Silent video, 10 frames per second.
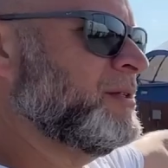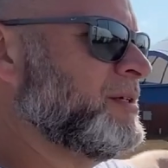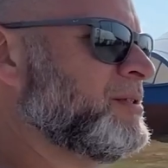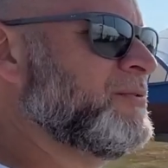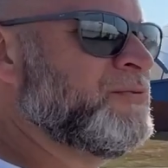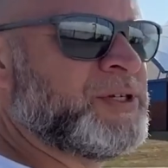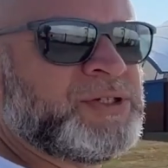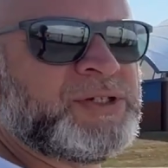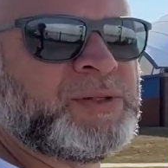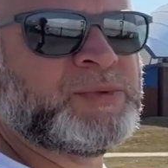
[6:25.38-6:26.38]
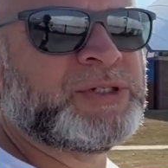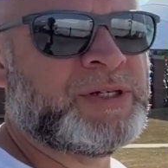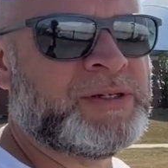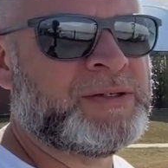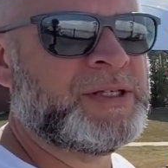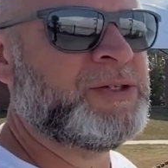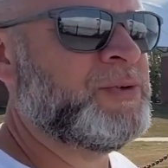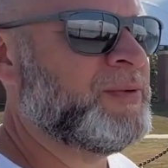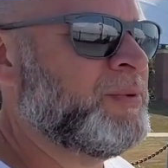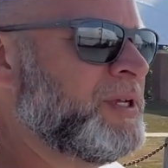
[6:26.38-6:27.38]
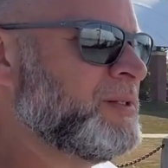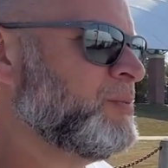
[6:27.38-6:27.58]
That's the Friendship Shell. They do have bands